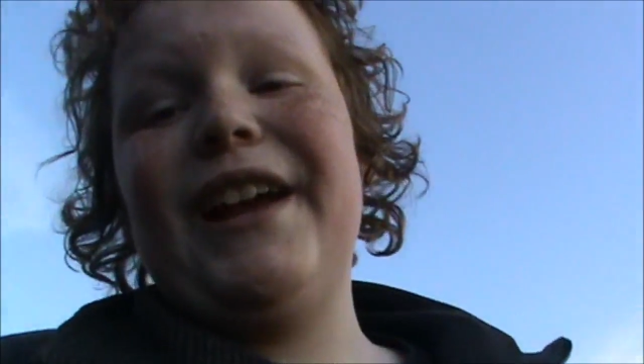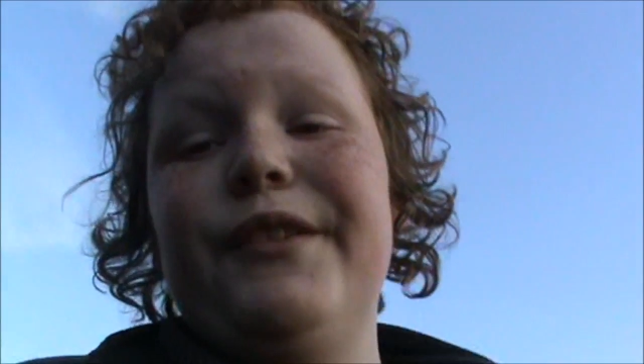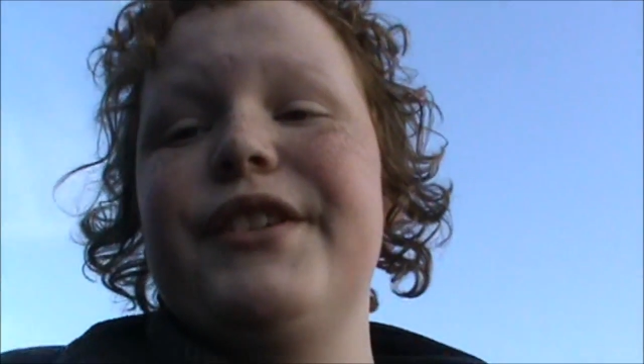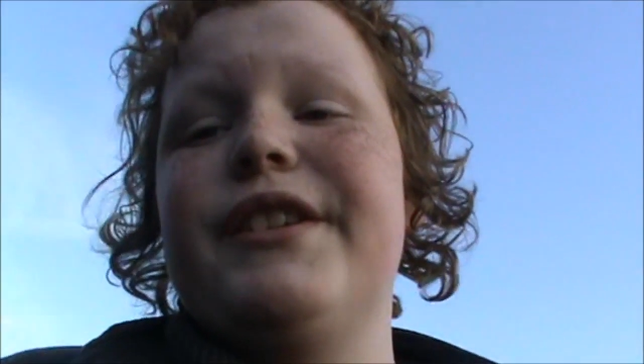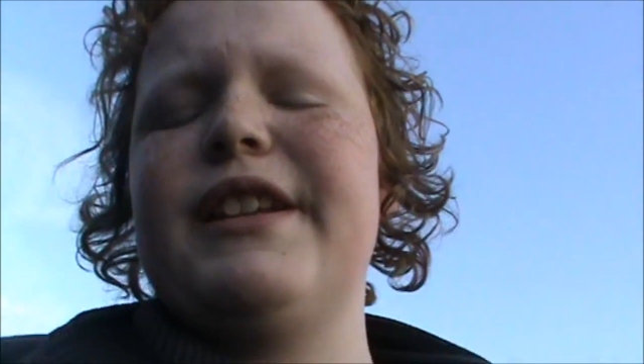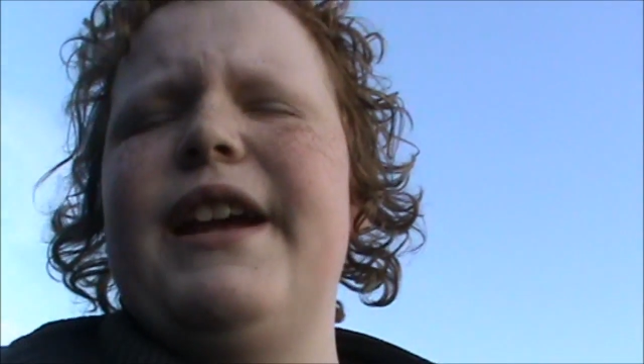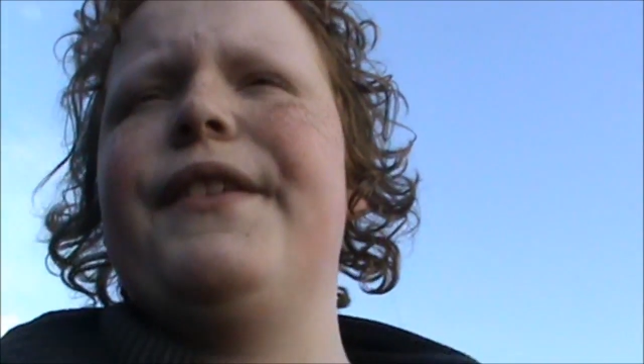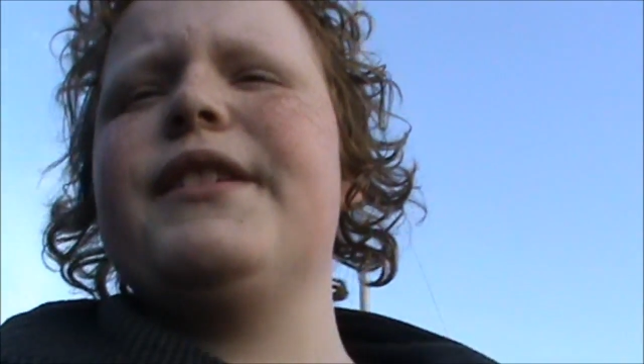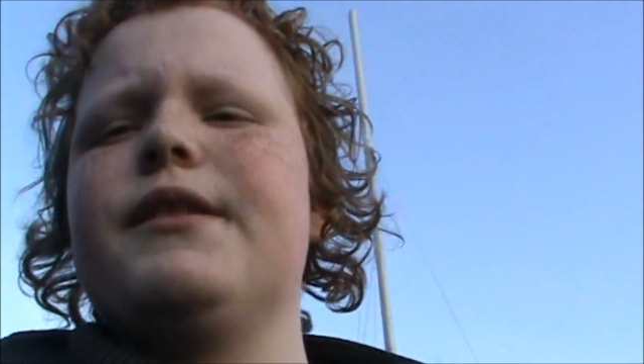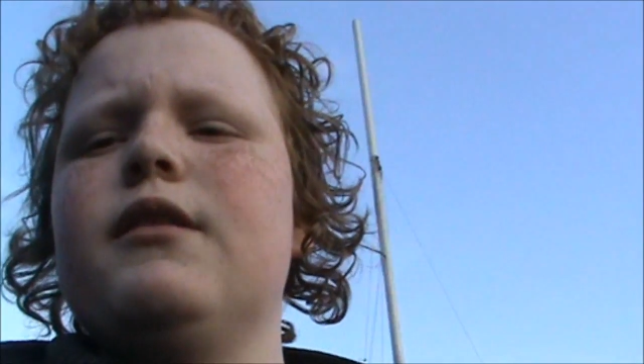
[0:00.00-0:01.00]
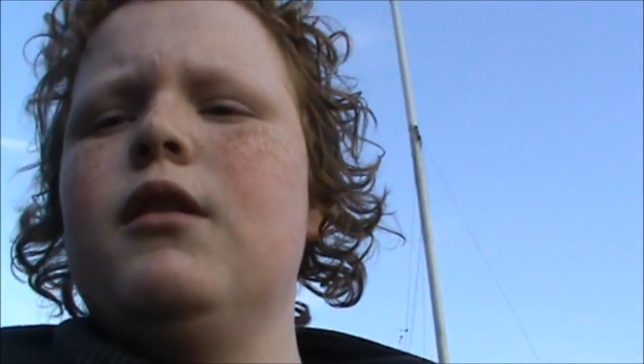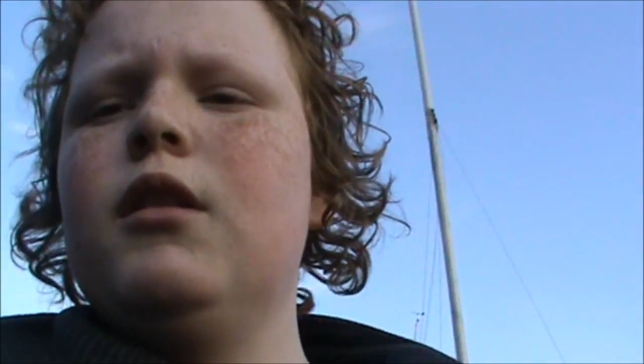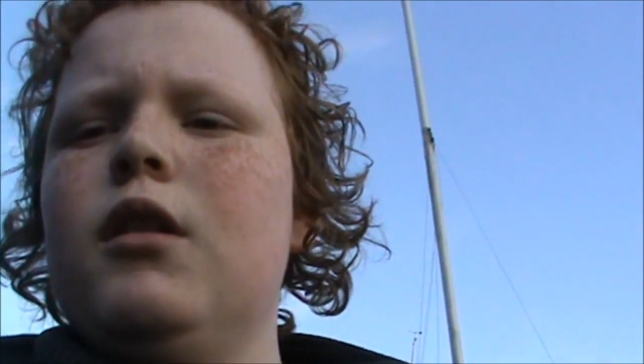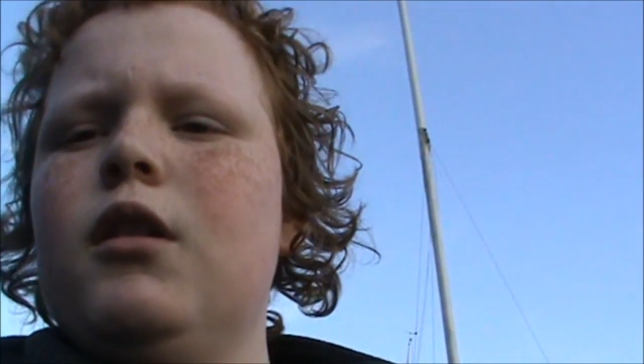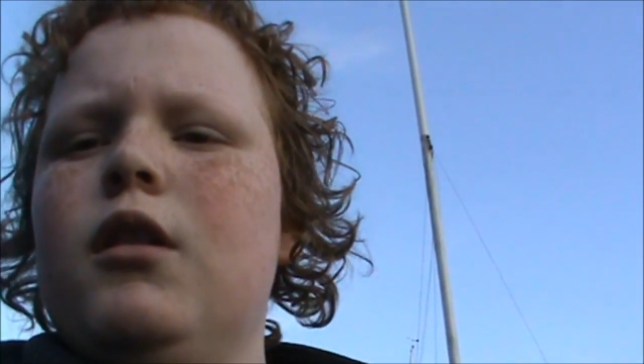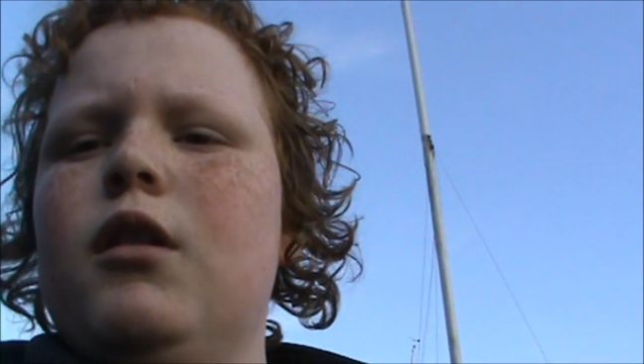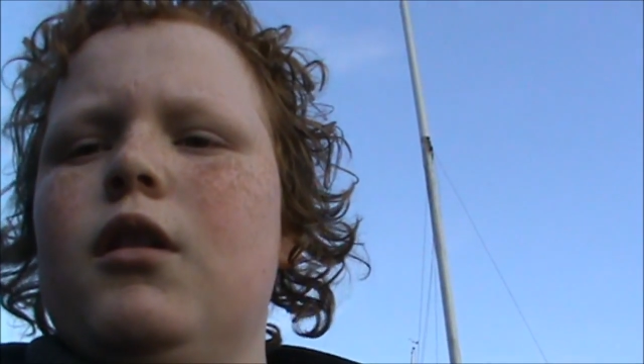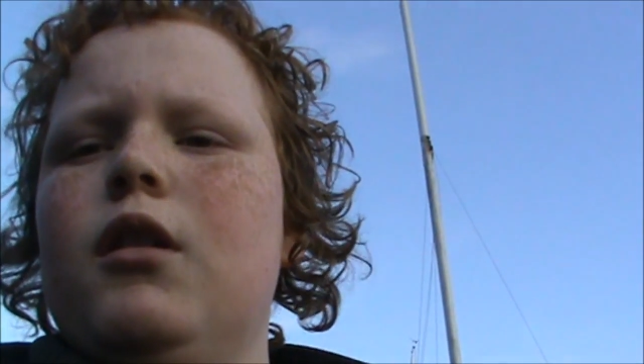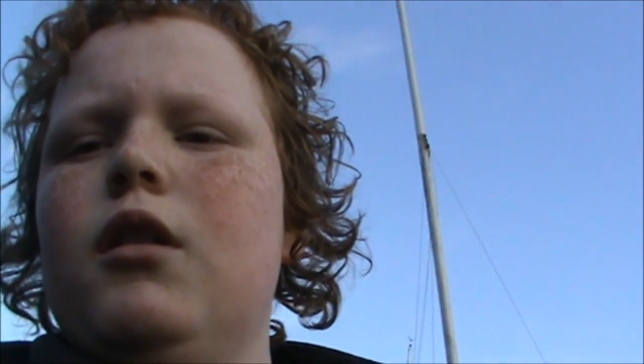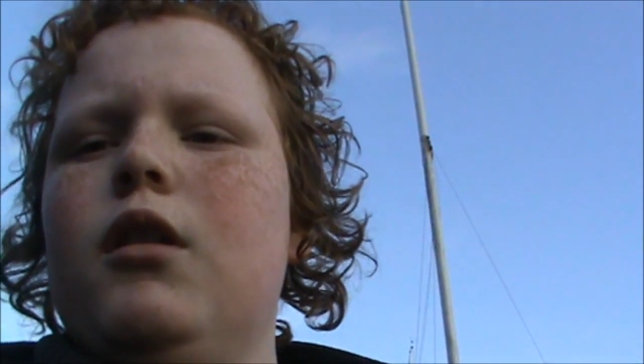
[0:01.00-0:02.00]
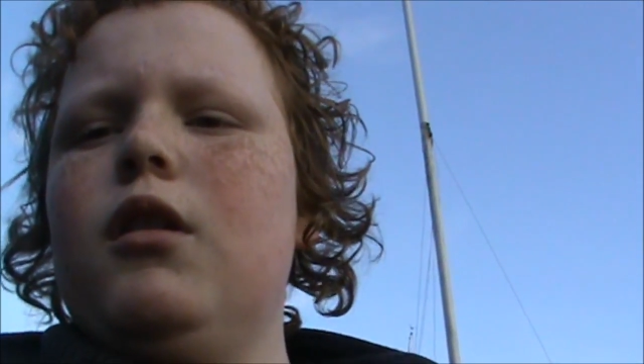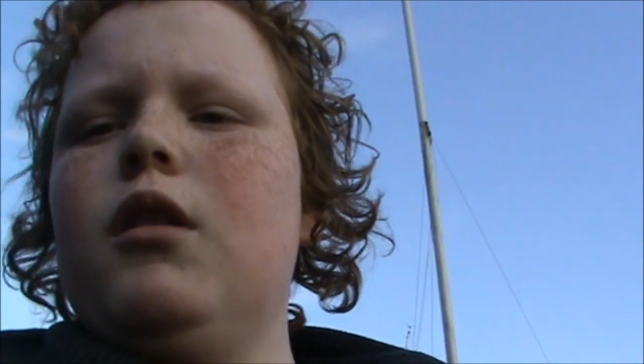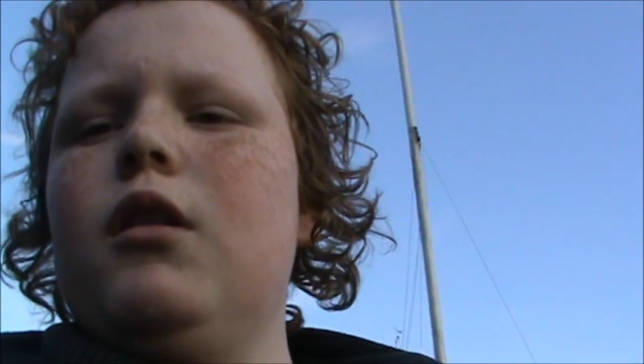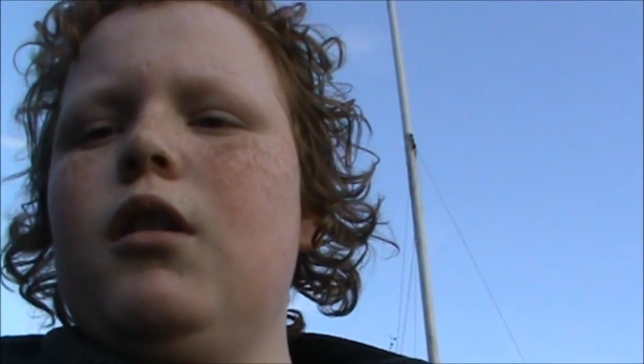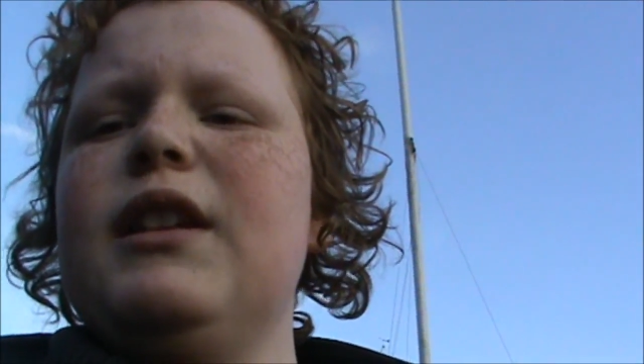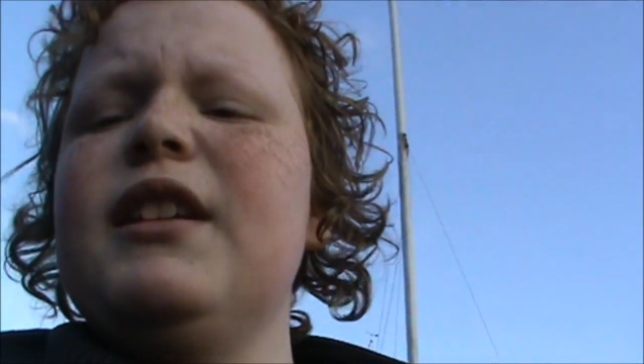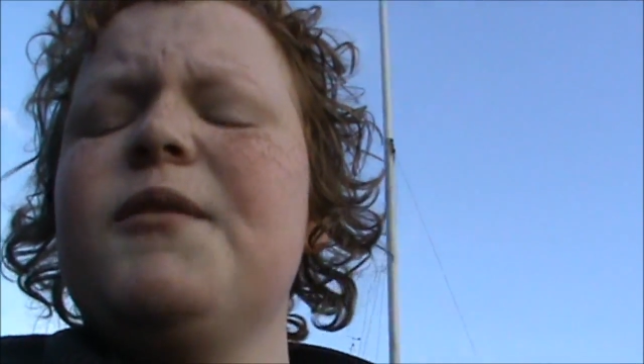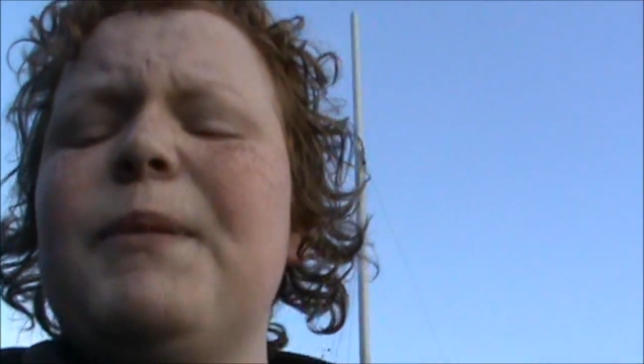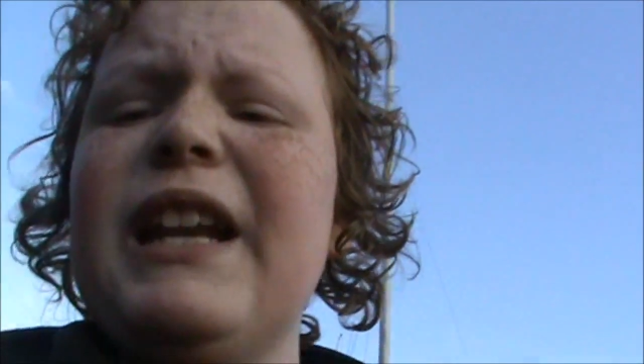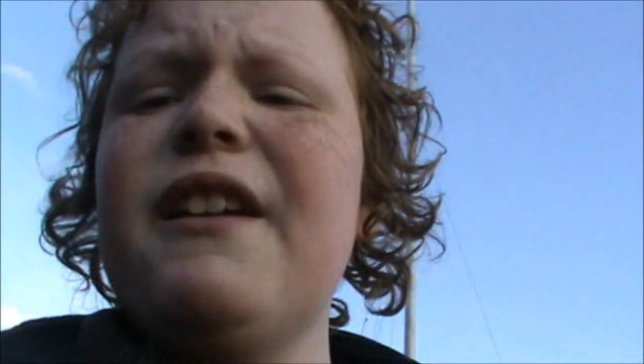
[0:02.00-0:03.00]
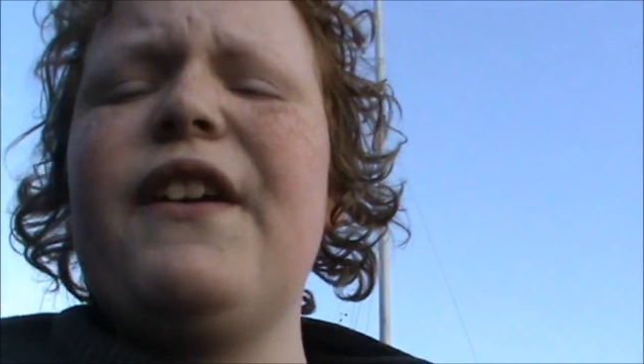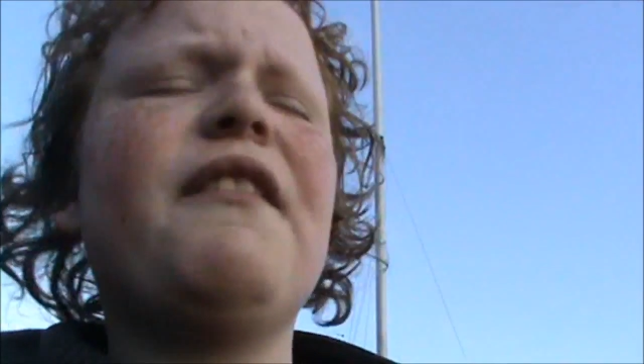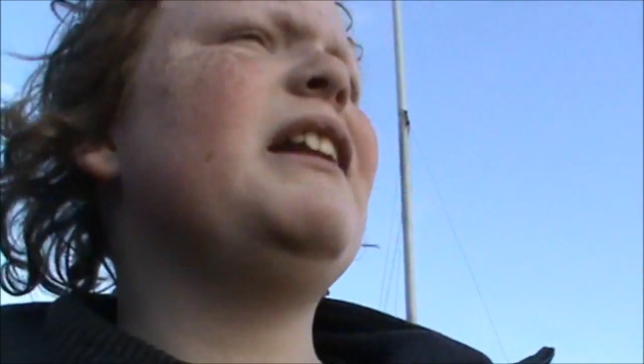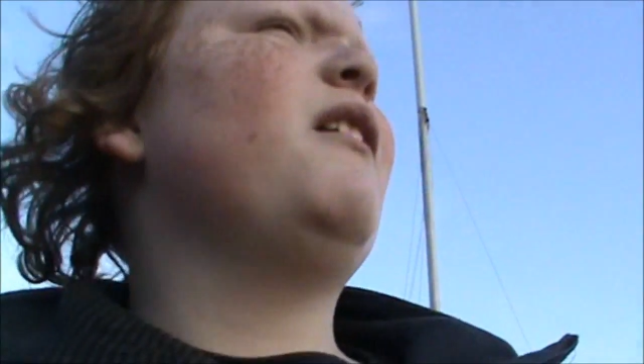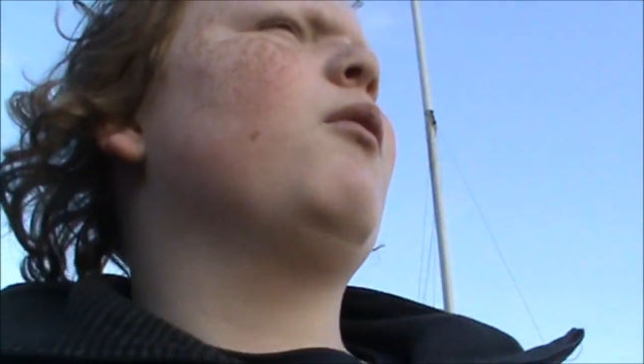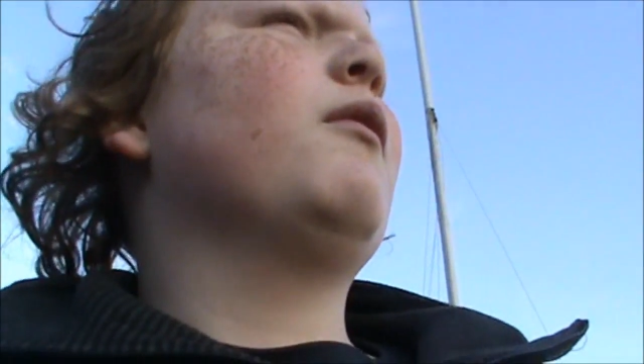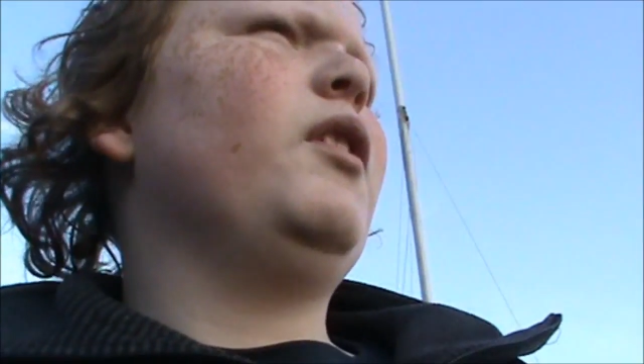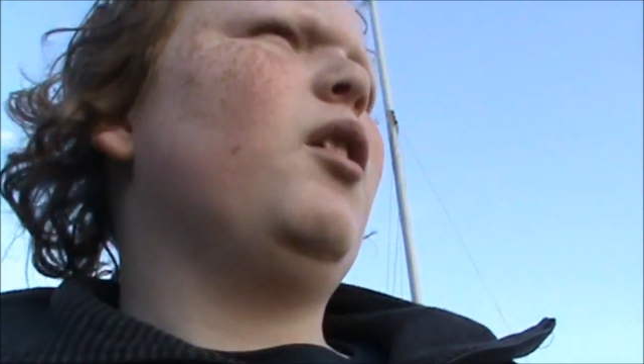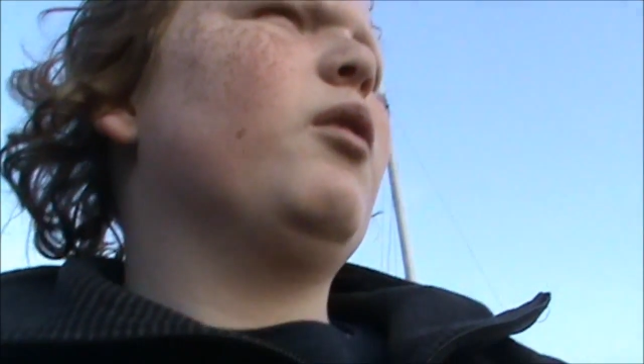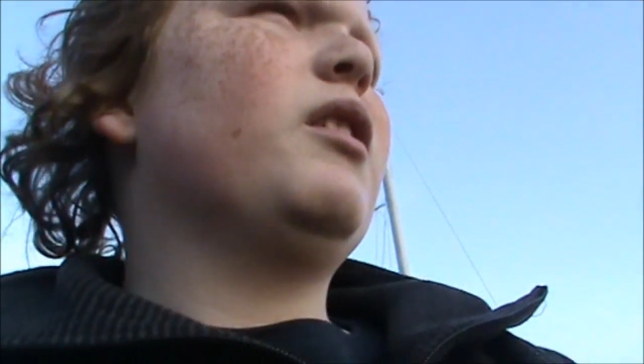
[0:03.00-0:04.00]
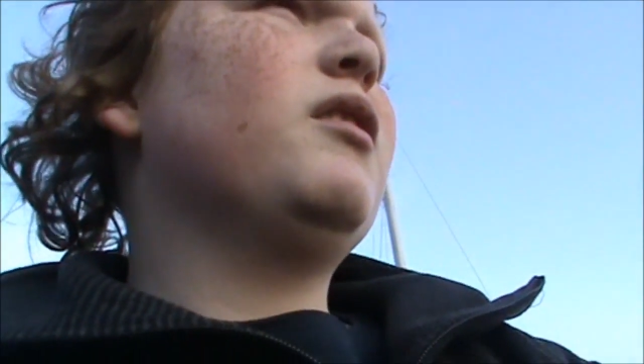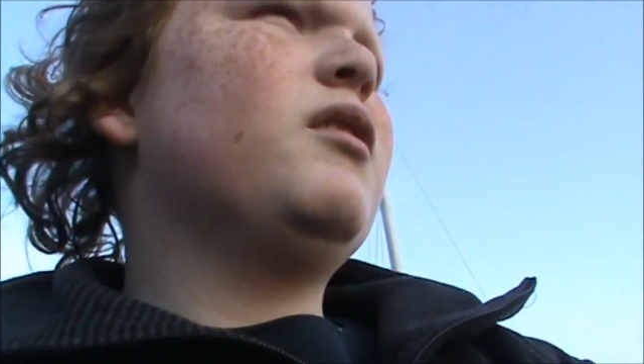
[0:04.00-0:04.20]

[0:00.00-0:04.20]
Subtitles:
else to say. This has been a very long vlog.